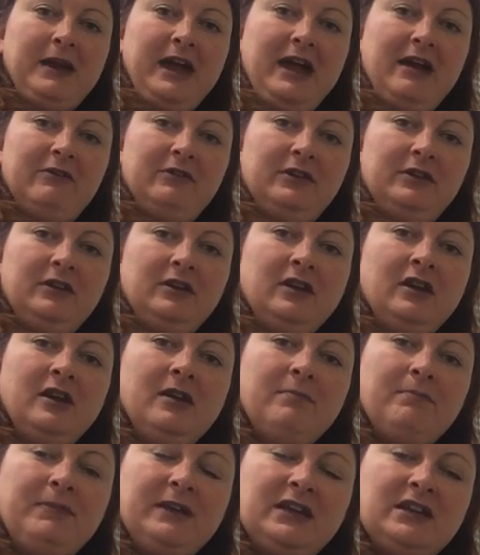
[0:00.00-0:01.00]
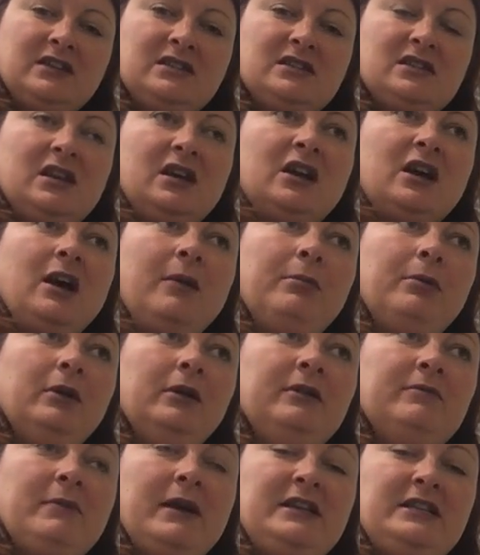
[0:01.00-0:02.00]
parent, because a couple
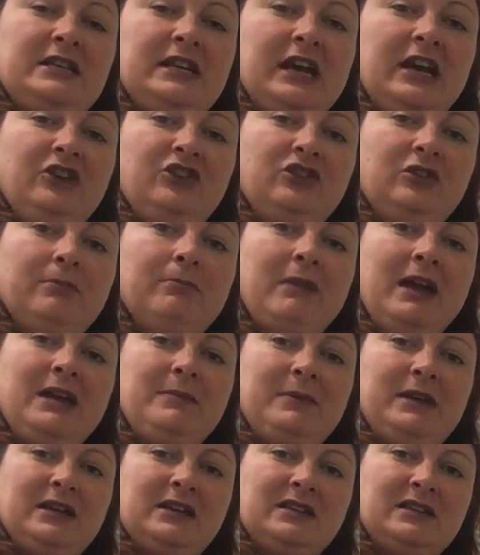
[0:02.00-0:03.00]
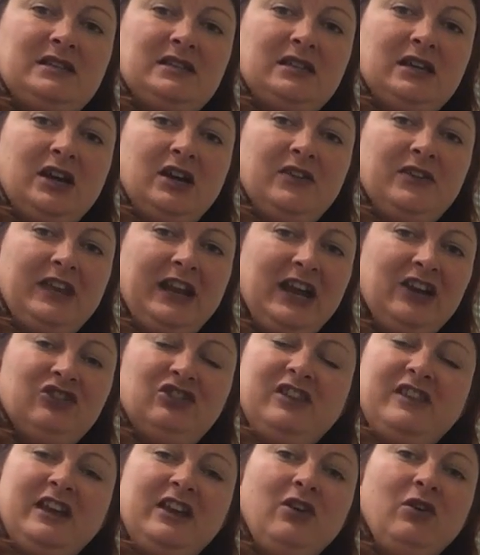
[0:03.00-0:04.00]
in mediation may be concerned that
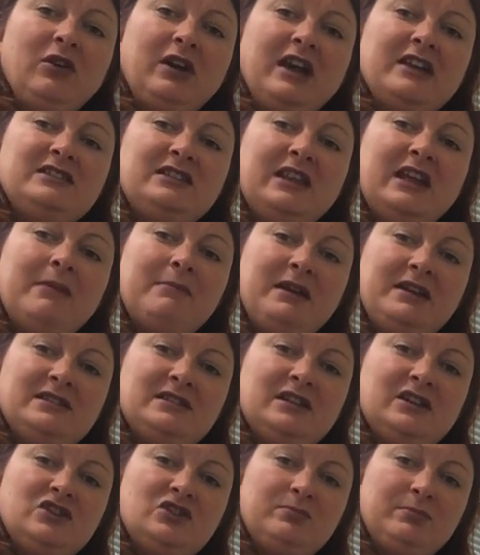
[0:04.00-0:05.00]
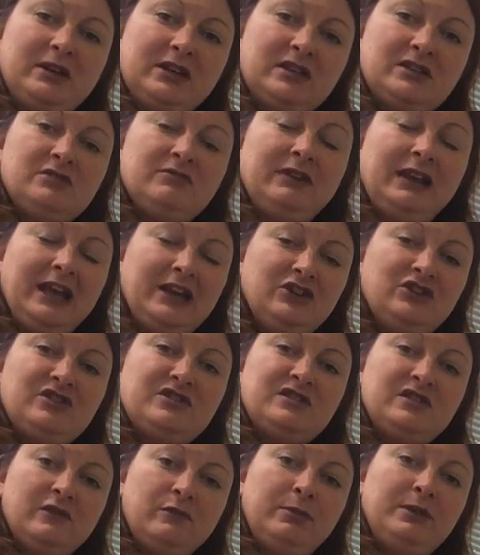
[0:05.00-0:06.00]
actually they're not getting that message because
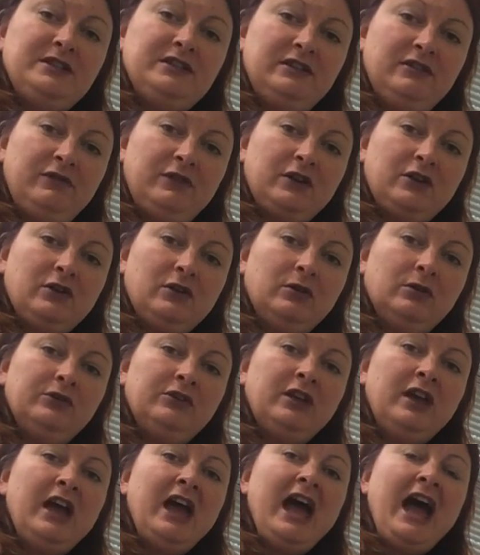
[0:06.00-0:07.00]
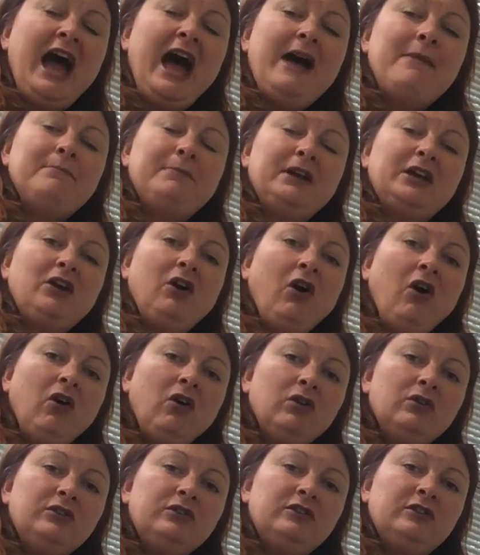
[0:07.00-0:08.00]
relations have been difficult and
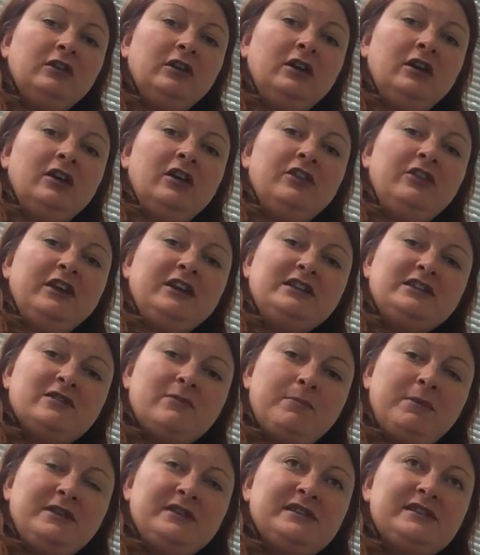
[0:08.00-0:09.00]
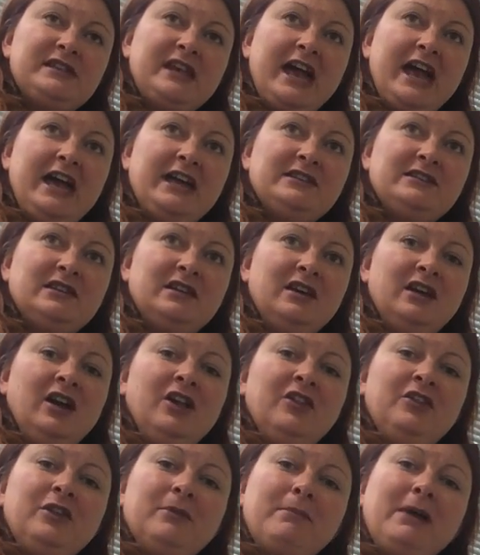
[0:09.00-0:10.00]
because things have been said
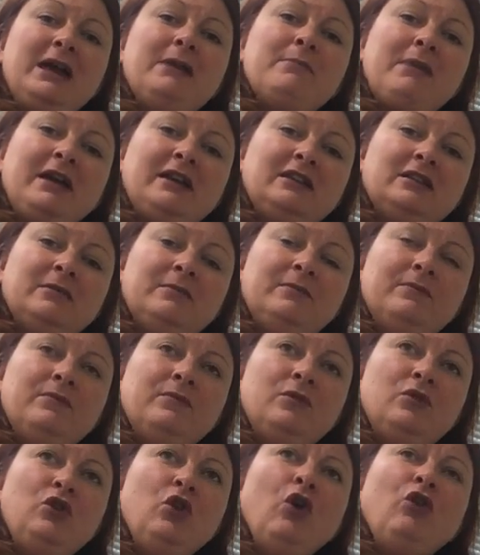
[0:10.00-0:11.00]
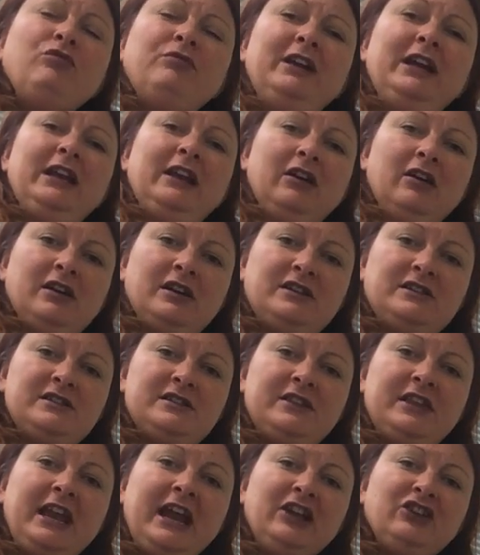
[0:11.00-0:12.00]
that may make them not realise
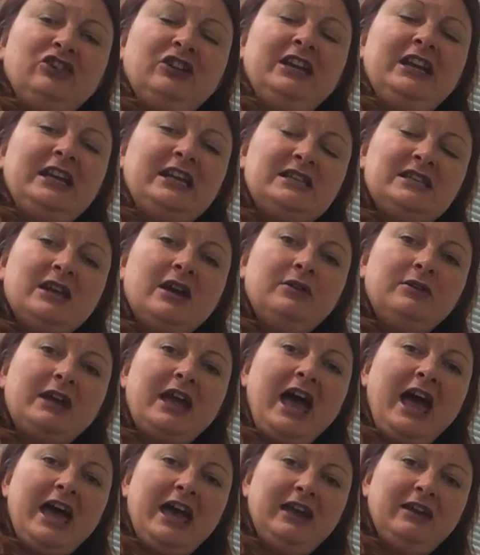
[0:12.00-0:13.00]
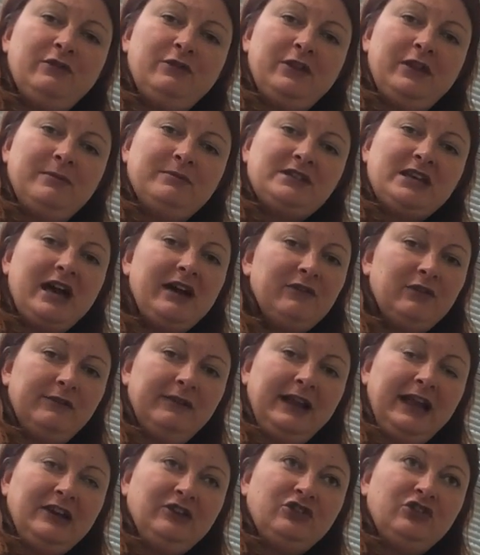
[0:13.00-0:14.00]
that actually it's okay for them to have a
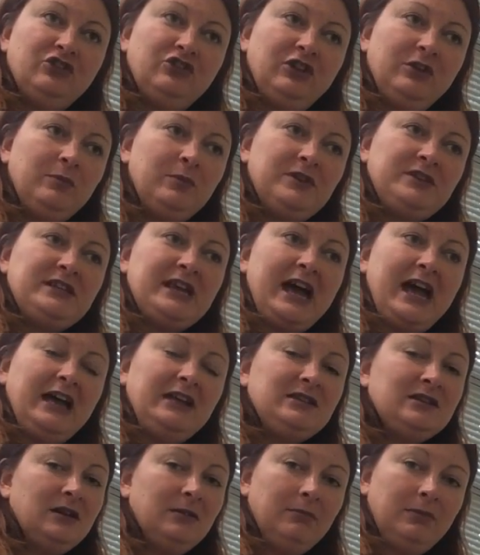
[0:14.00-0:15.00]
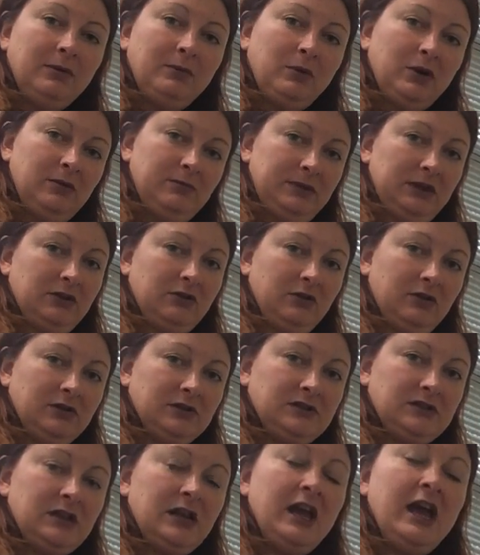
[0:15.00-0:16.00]
relationship with dad and mum won't be
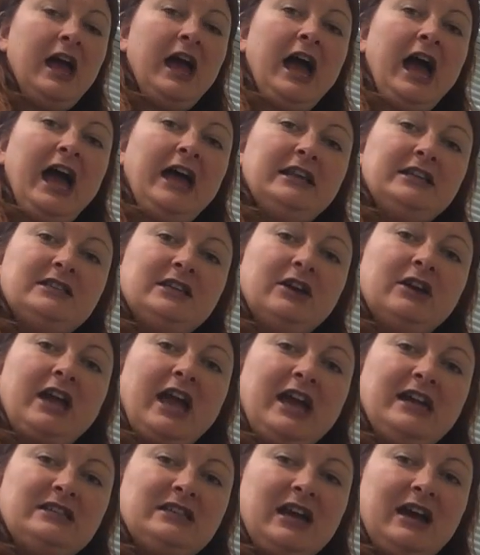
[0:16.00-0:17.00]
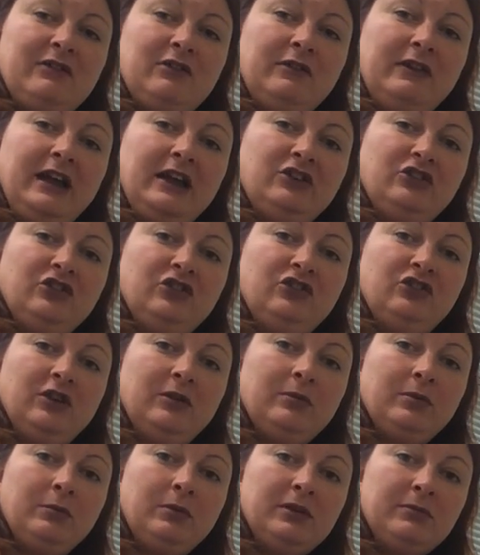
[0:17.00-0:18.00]
cross, and it's okay to have a
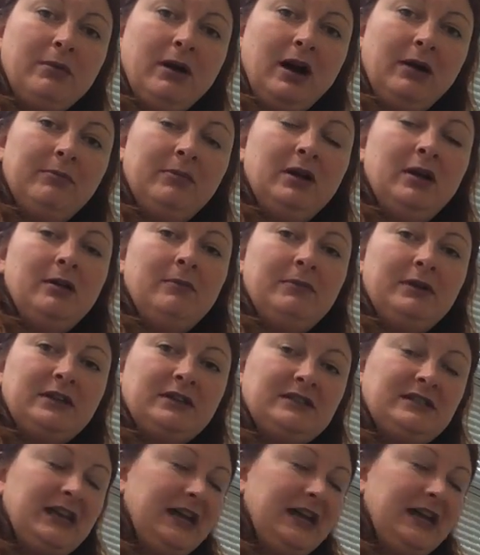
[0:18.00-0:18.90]
relationship with mum because